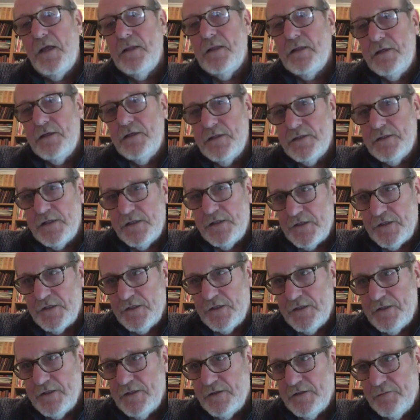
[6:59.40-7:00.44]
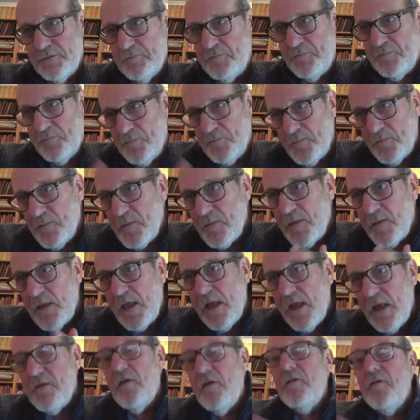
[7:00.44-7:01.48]
the decision to
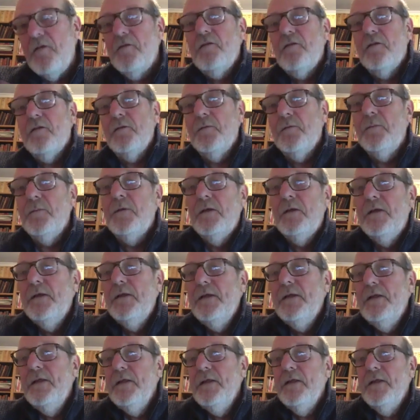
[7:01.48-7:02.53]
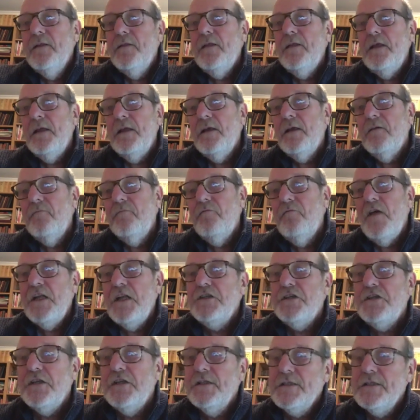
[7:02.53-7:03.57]
get on to the
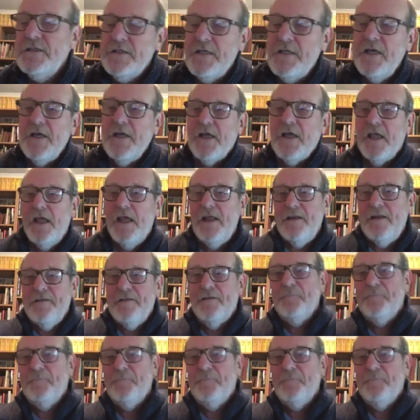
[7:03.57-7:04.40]
convention circuit,